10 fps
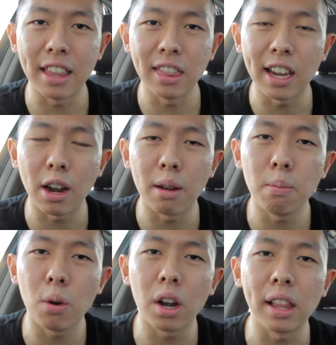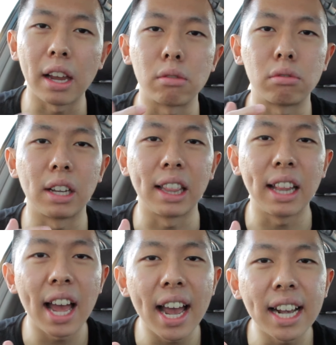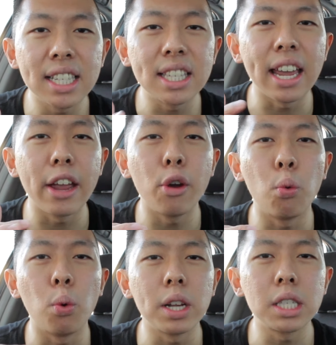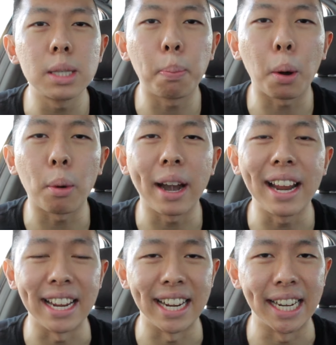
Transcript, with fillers: and they are more like relaxing, whispering,